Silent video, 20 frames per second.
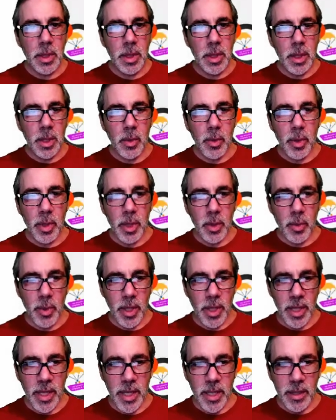We're going
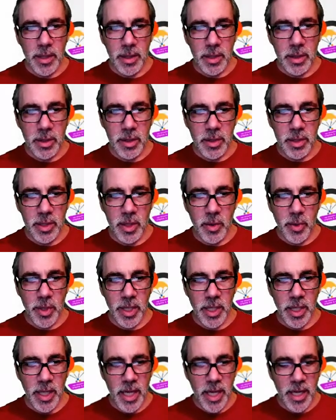to just go in
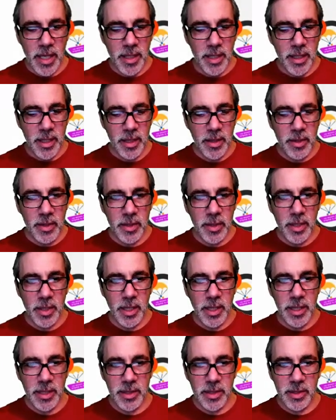and add it into the
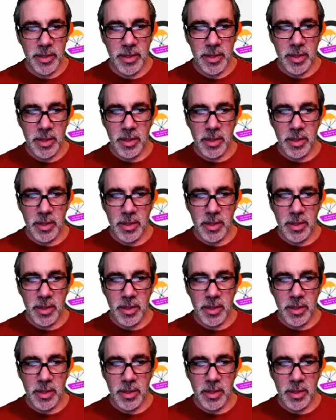list.